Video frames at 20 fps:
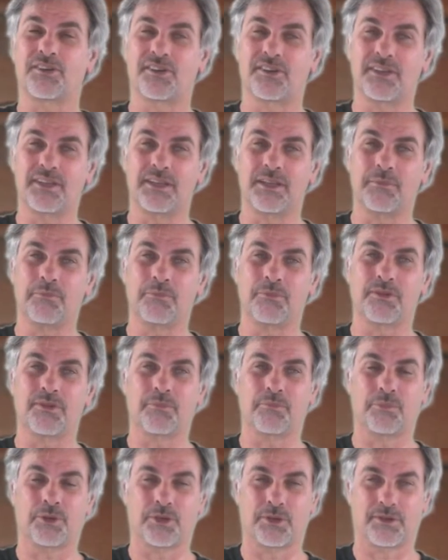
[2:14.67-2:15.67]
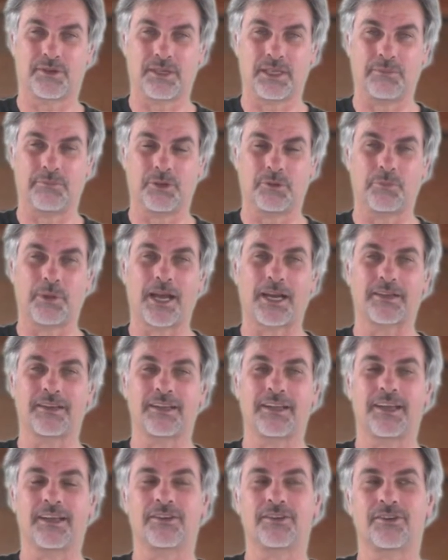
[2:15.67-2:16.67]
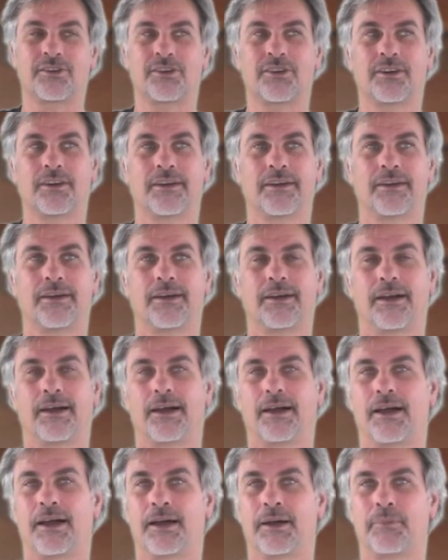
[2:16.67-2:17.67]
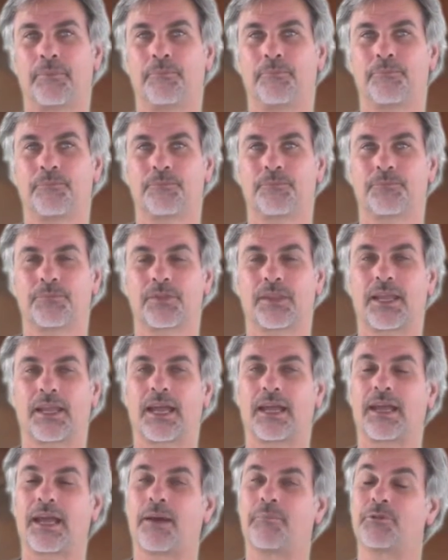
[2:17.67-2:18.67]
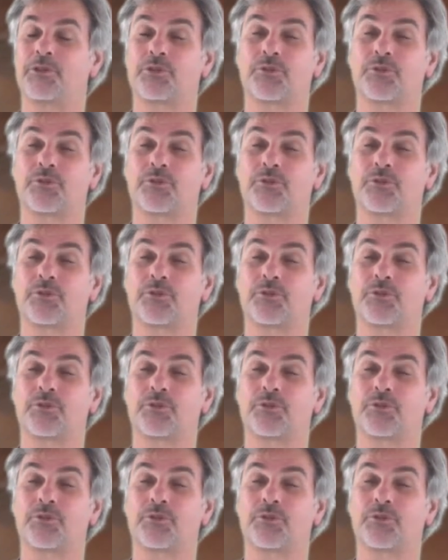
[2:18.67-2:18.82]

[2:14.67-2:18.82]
seams and put seams back together? Um, how much